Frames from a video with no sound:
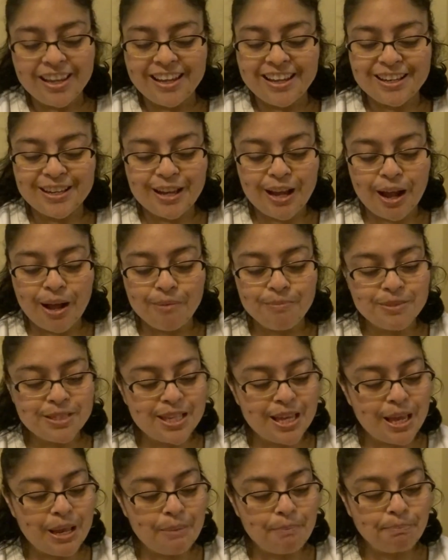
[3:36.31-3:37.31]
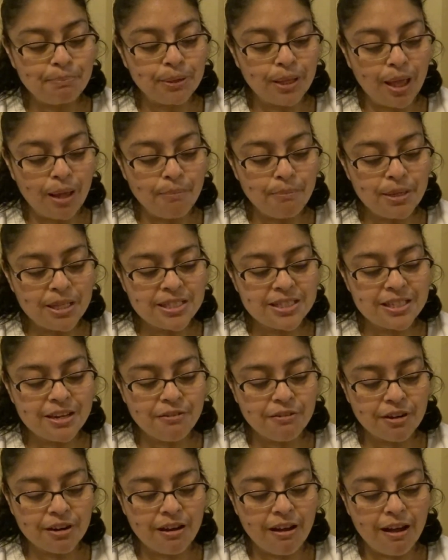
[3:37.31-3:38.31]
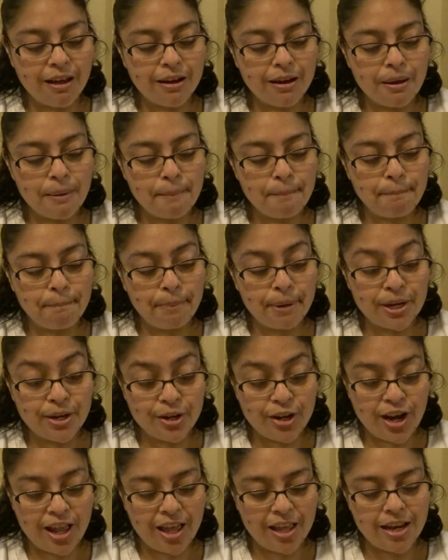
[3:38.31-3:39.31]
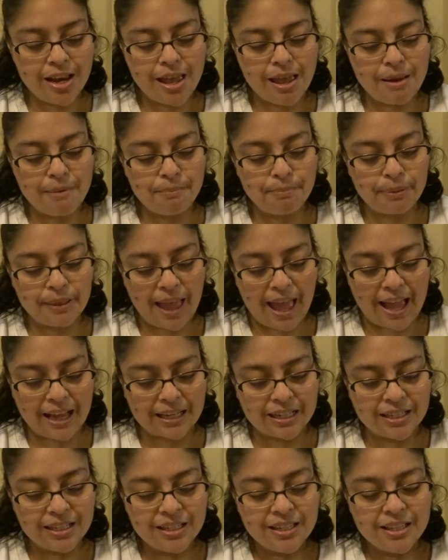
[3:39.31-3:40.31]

It comes in plum, terracotta, butternut, and black.